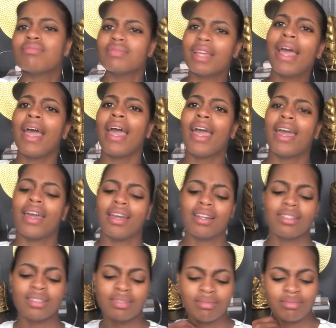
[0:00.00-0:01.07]
Dang.
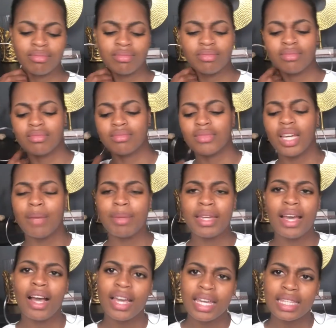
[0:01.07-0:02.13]
I mean,
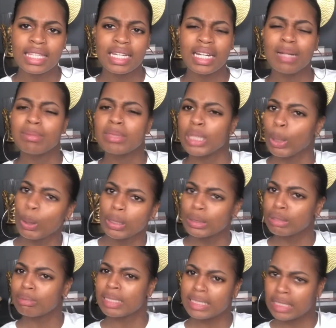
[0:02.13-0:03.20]
out here thinking I'm talking
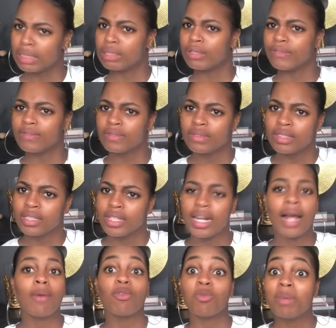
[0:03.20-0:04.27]
to myself. And
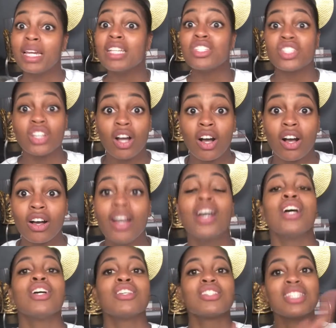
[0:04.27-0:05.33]
I meet y'all,
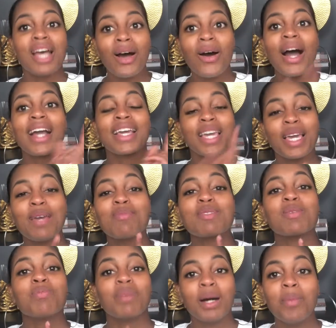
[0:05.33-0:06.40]
so I
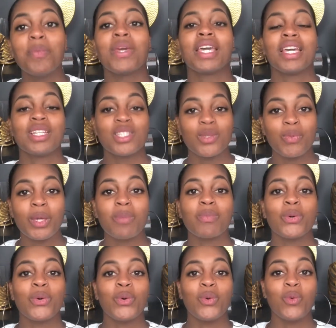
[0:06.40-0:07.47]
keep bumping into
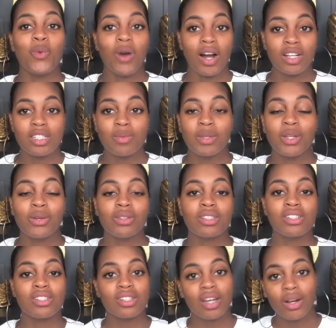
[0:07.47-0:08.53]
people who watch me on the
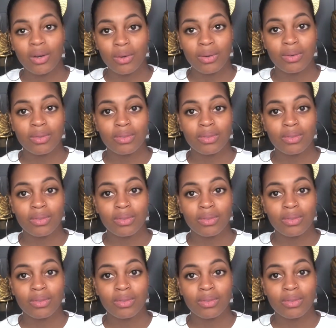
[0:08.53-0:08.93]
show